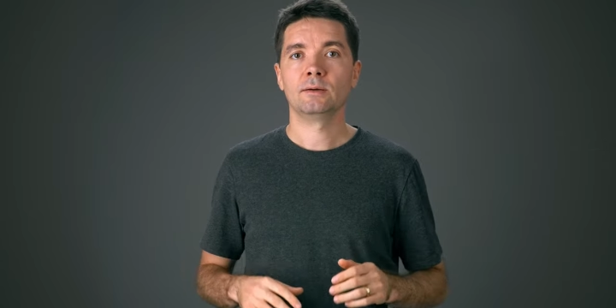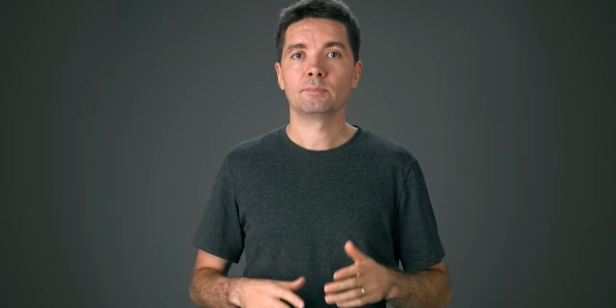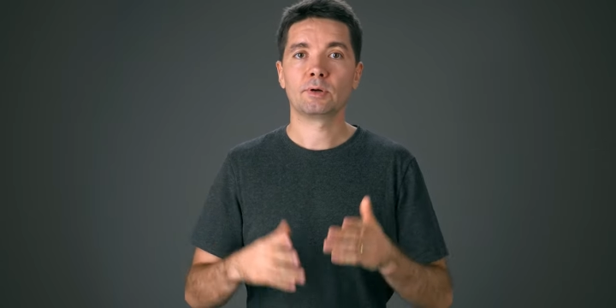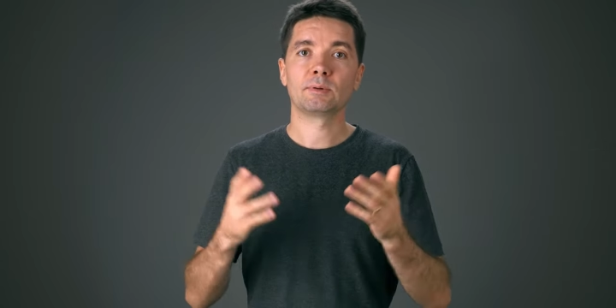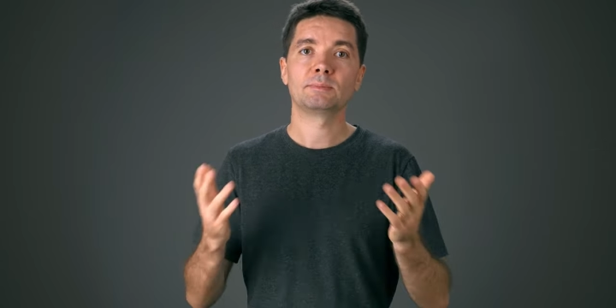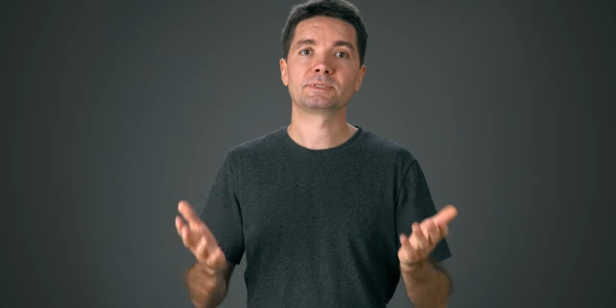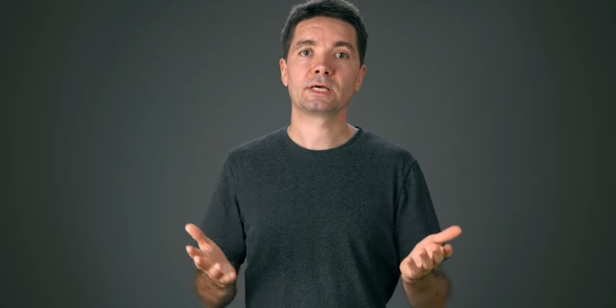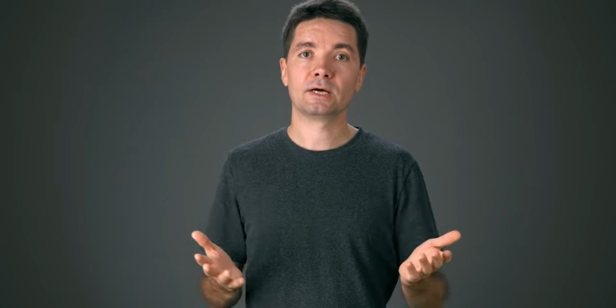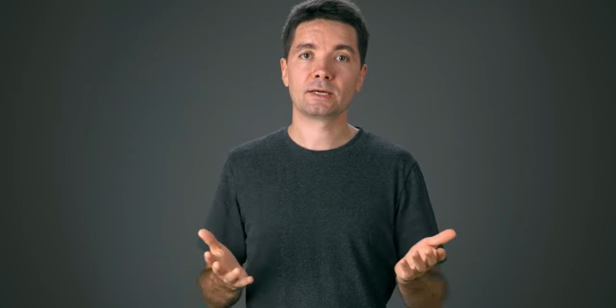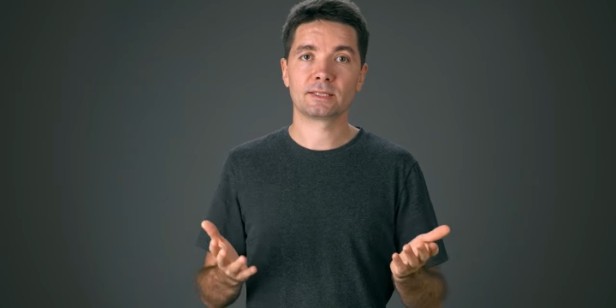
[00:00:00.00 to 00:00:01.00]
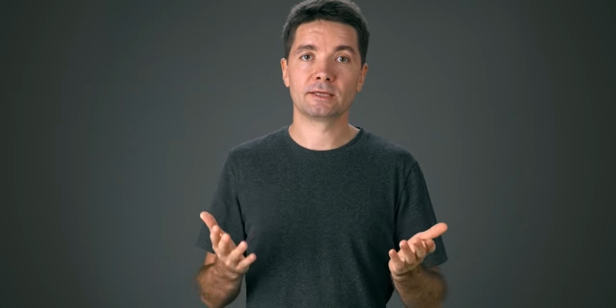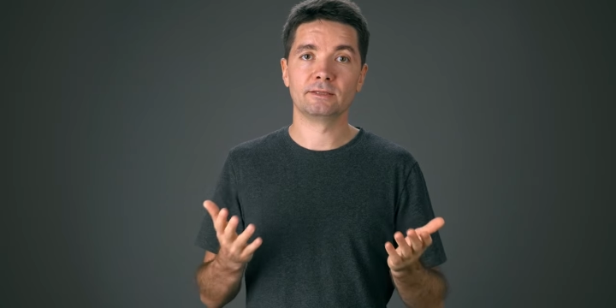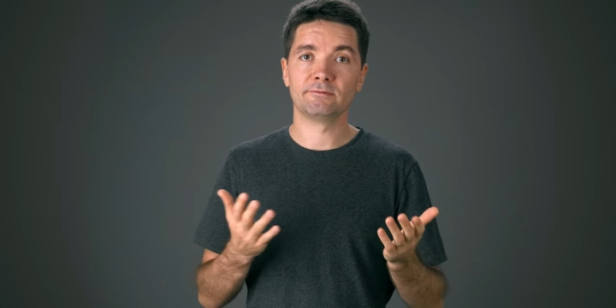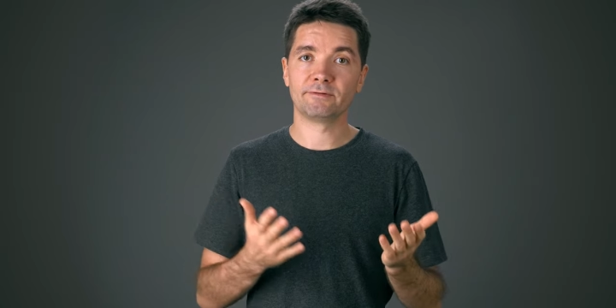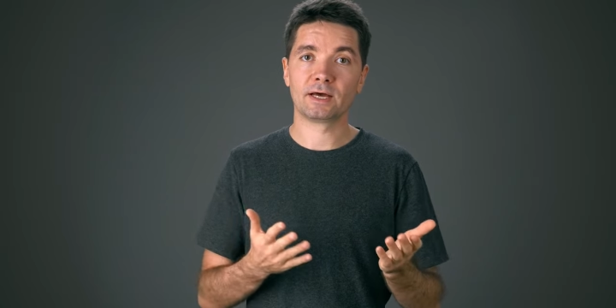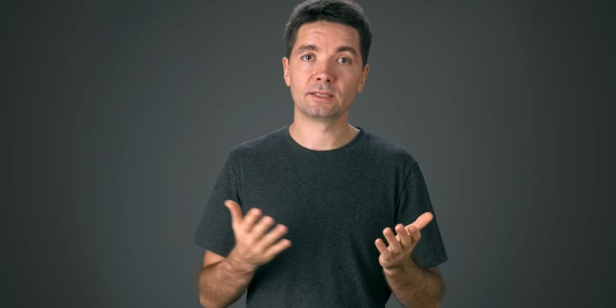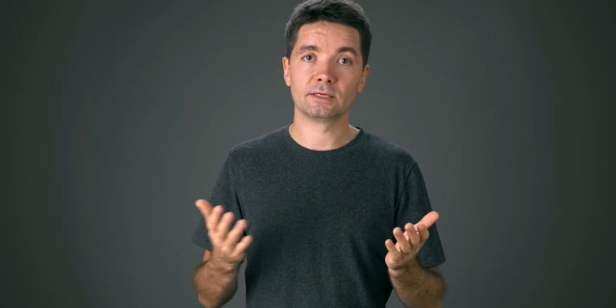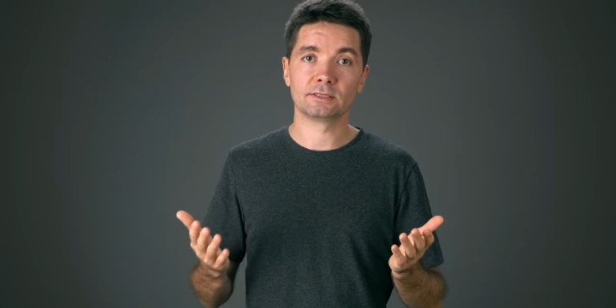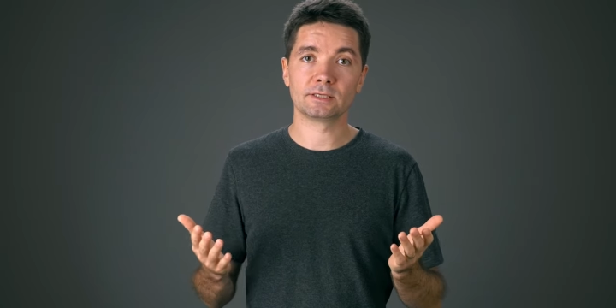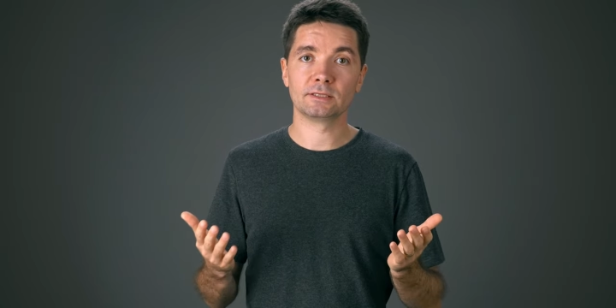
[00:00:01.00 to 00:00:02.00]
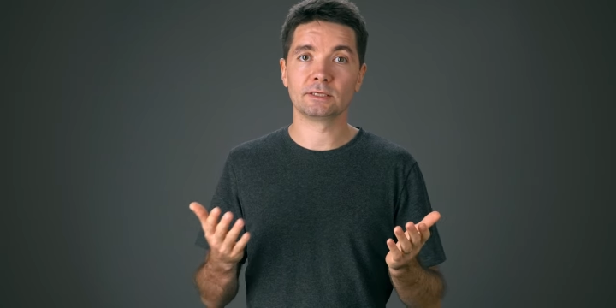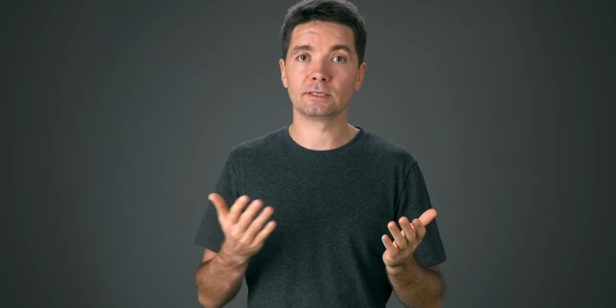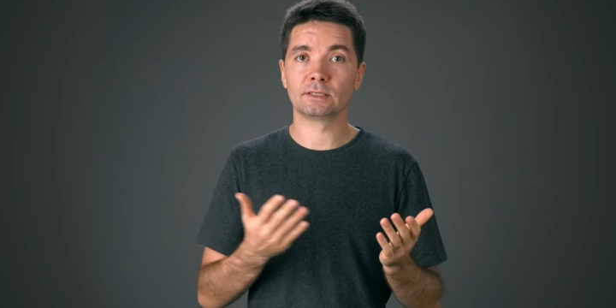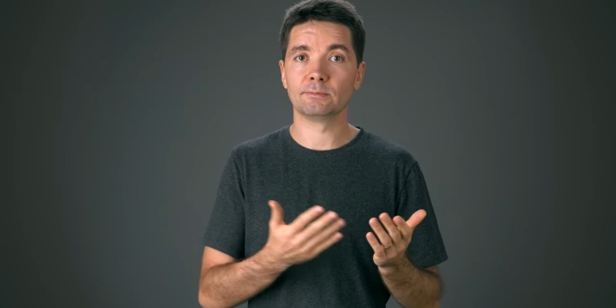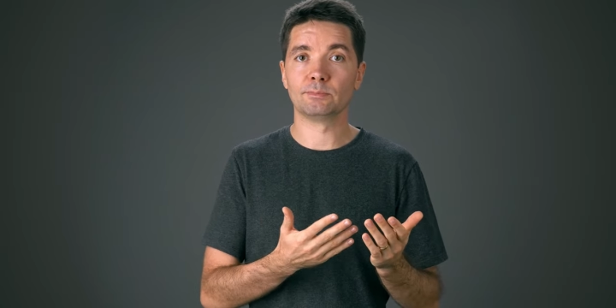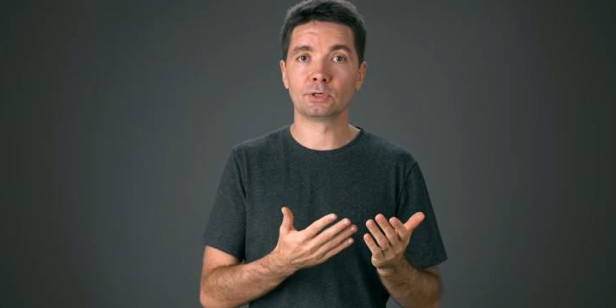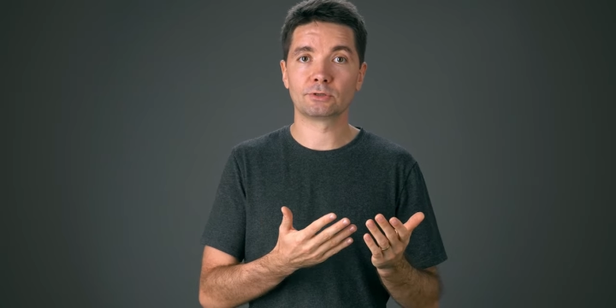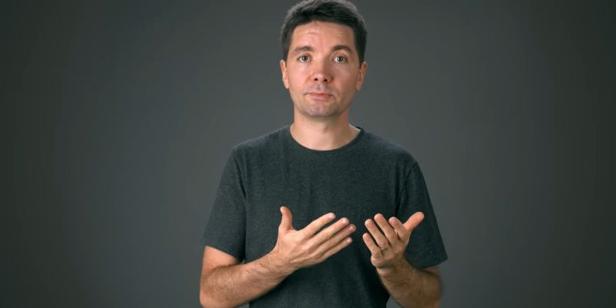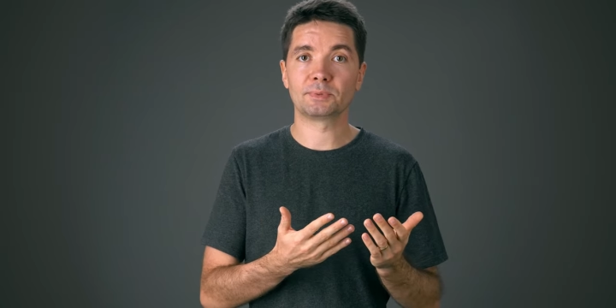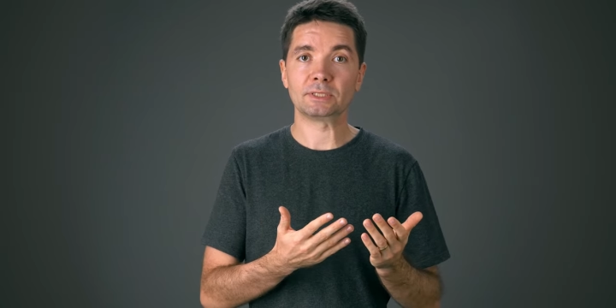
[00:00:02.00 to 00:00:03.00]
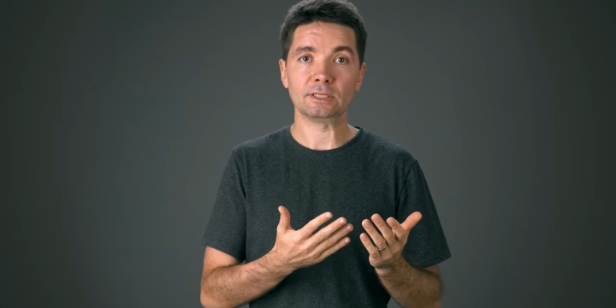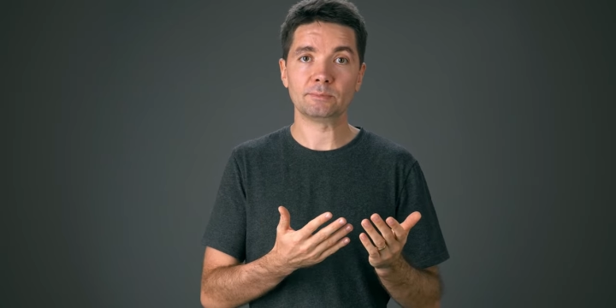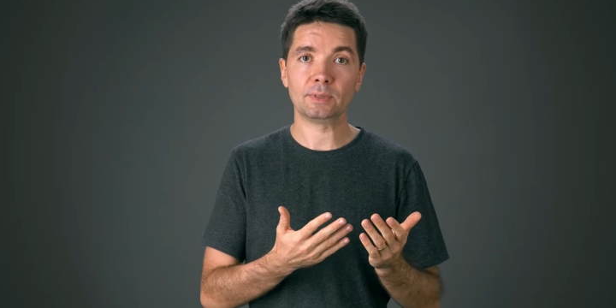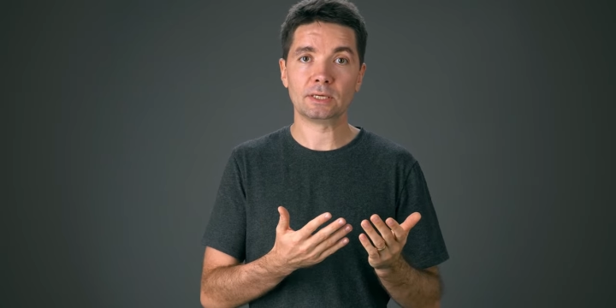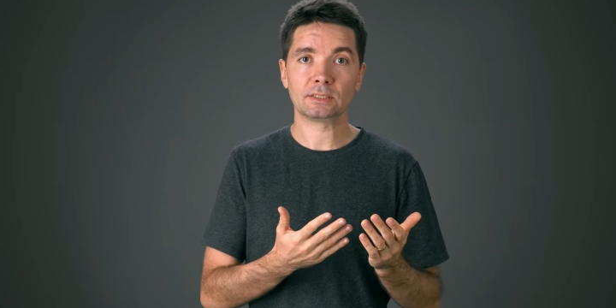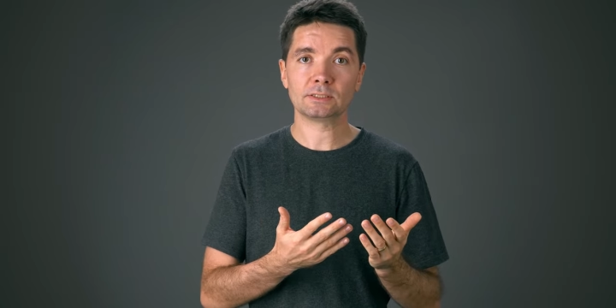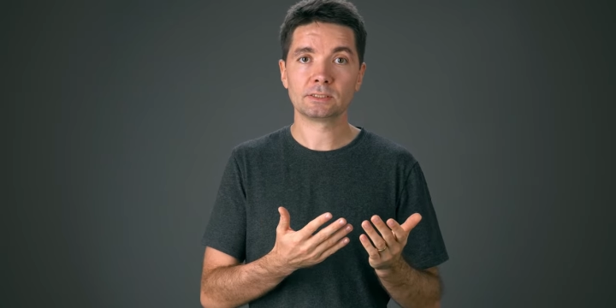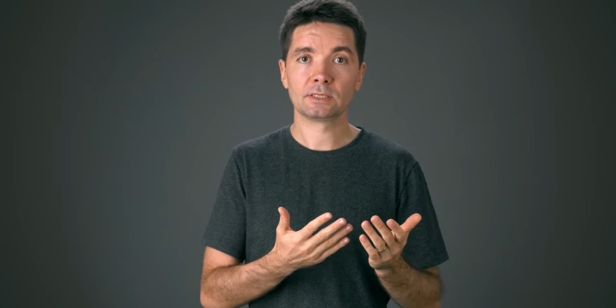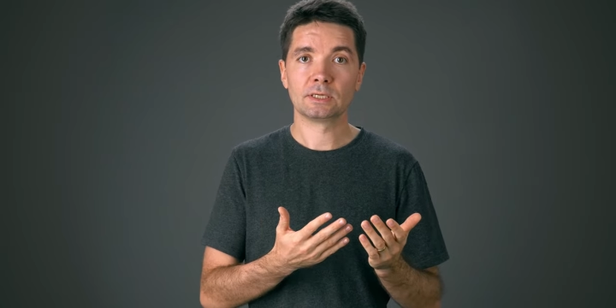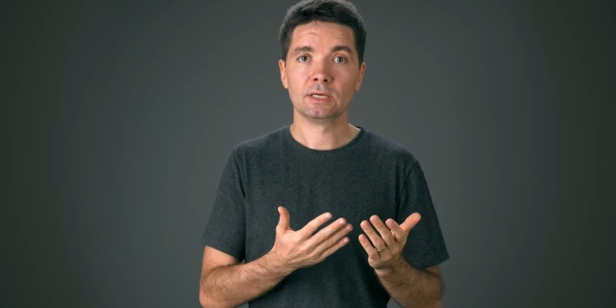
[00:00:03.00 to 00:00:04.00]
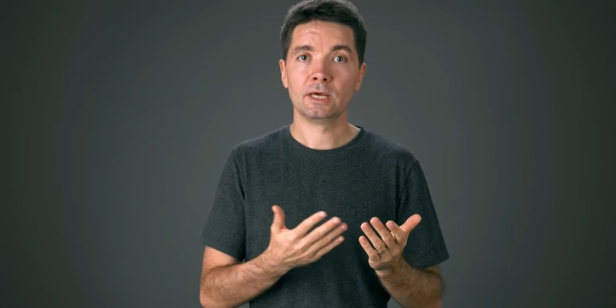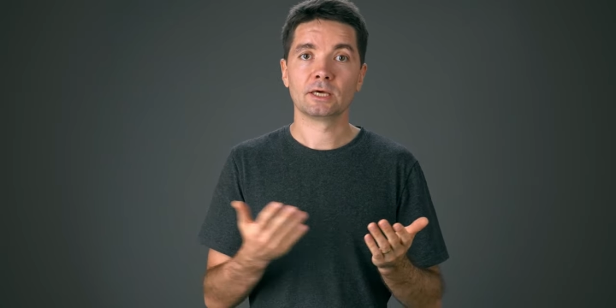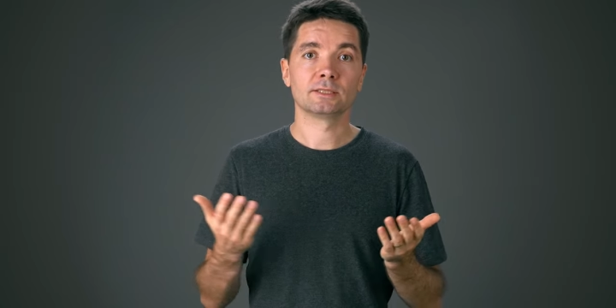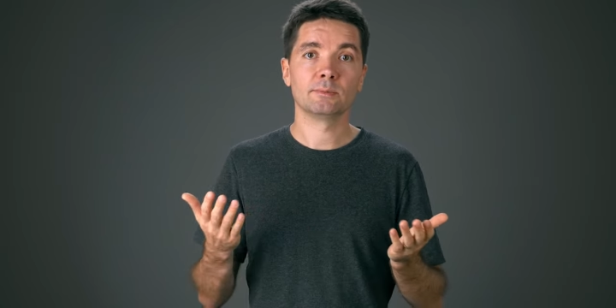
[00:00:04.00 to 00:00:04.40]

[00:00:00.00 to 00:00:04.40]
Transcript: Problems are that the fan is hitting the motor printed parts, and the